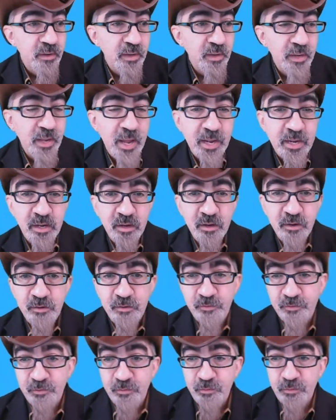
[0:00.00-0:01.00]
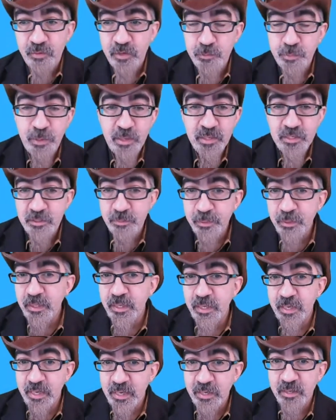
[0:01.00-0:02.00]
lack of
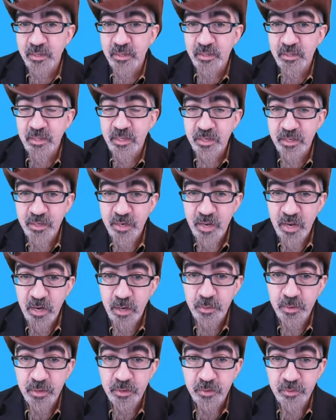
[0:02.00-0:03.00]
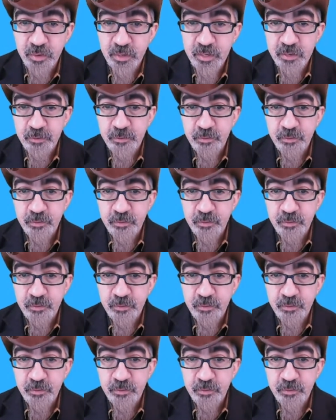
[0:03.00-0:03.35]
responsibility in an area, right?